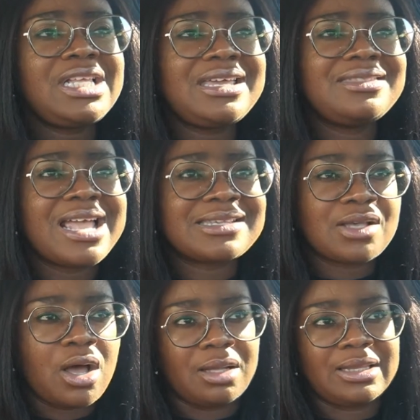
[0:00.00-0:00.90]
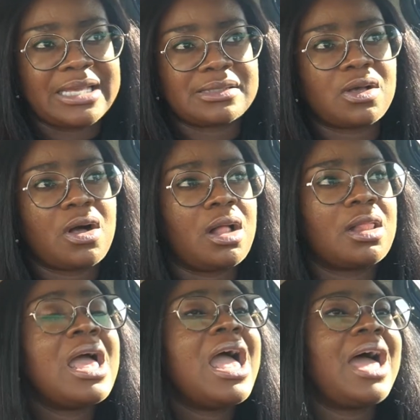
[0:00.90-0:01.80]
There's a hotline to
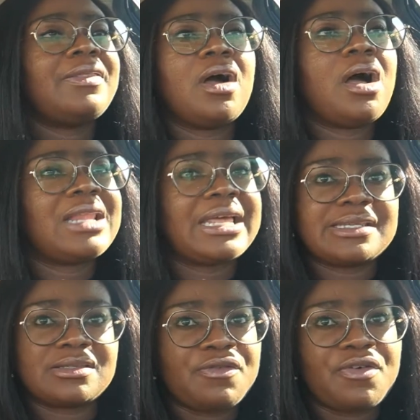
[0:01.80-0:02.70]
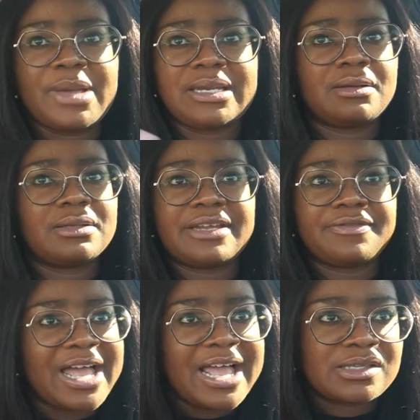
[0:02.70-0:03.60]
call, and the hotline is not for medical
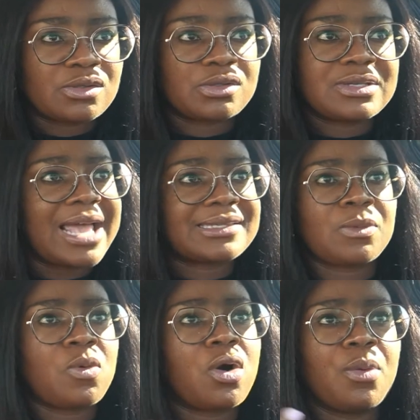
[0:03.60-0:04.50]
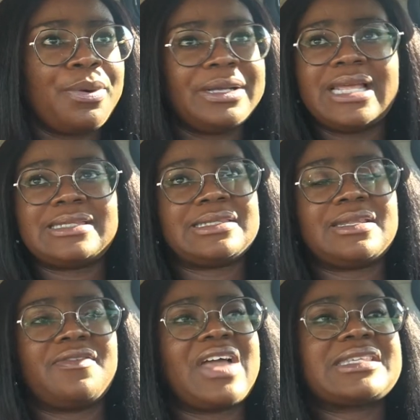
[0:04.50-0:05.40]
advice or to ask them what components is
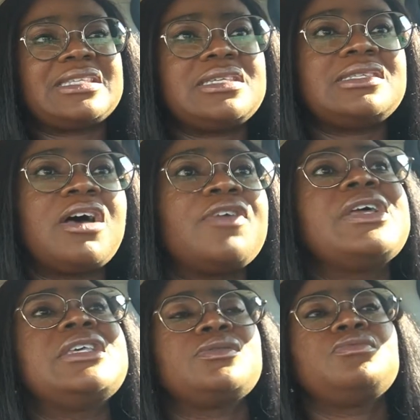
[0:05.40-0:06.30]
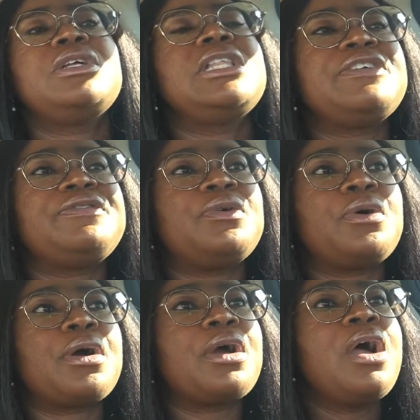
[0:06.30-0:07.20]
in the vaccine itself. Is really
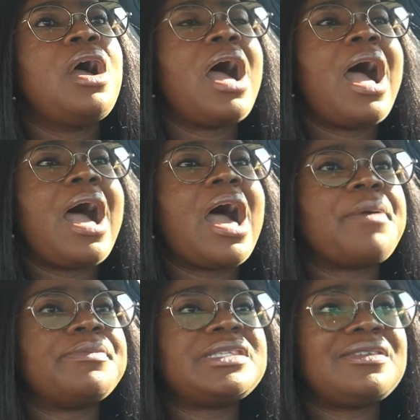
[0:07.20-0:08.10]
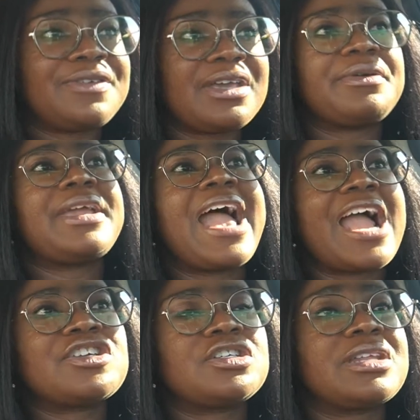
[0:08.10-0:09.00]
for severe
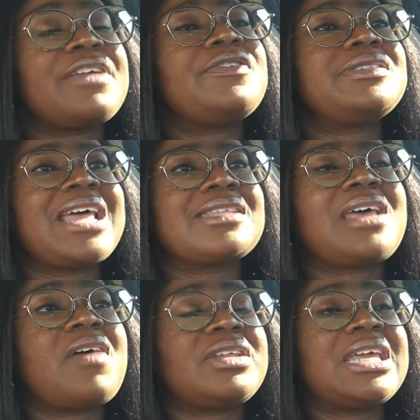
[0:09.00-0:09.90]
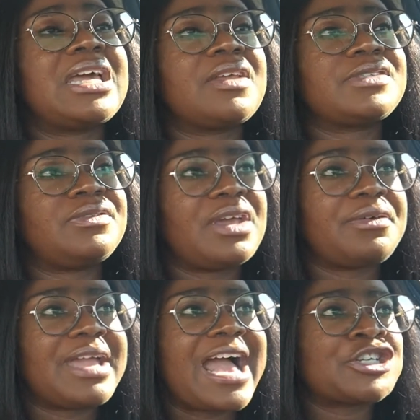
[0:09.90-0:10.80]
reaction. If you start to have any kind of severe
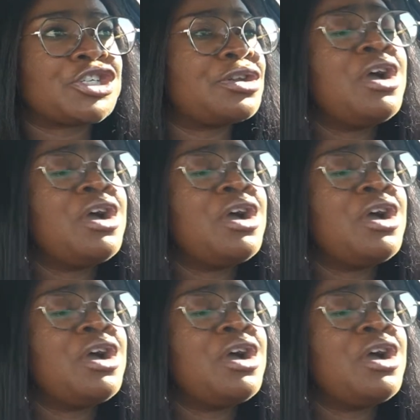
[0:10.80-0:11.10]
reaction,